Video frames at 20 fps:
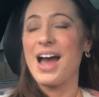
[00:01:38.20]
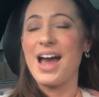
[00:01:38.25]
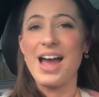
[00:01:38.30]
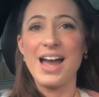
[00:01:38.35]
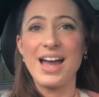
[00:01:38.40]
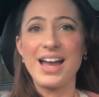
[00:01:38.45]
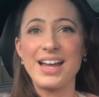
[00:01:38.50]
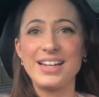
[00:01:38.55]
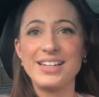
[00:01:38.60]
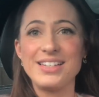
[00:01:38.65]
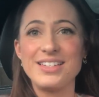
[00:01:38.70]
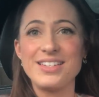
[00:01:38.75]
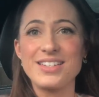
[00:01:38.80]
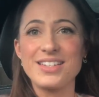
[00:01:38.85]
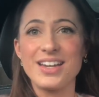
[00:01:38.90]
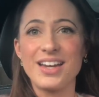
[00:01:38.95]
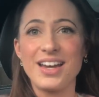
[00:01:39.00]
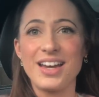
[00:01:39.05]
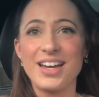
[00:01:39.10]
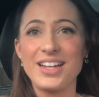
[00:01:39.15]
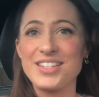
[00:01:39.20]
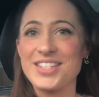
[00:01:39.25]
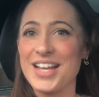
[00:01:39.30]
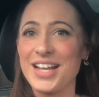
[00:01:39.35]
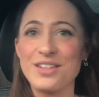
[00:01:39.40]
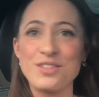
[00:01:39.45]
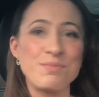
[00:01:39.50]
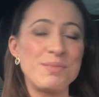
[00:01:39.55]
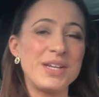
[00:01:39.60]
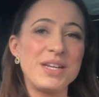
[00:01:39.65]
and uh,
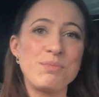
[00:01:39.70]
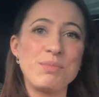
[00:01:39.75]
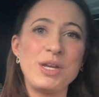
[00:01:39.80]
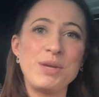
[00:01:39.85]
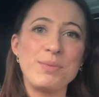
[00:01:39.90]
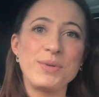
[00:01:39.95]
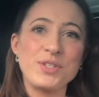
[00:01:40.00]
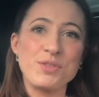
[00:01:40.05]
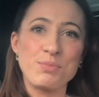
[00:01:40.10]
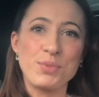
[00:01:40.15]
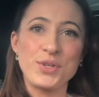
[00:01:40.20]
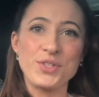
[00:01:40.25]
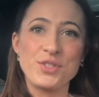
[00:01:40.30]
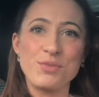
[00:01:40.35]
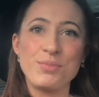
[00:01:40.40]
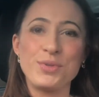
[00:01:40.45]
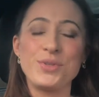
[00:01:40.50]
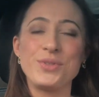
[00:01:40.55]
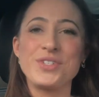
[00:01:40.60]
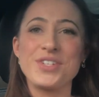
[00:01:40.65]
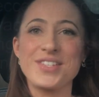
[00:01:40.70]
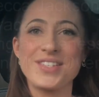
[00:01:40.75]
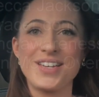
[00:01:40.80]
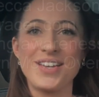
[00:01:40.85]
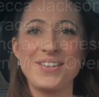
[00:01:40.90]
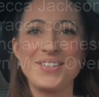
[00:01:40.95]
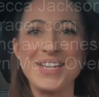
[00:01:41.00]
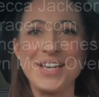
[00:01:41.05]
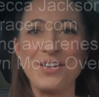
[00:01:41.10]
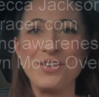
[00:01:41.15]
tell as many people as possible to
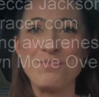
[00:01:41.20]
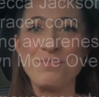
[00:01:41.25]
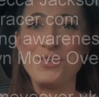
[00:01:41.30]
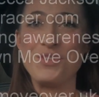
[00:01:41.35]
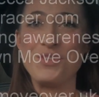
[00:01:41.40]
slow down and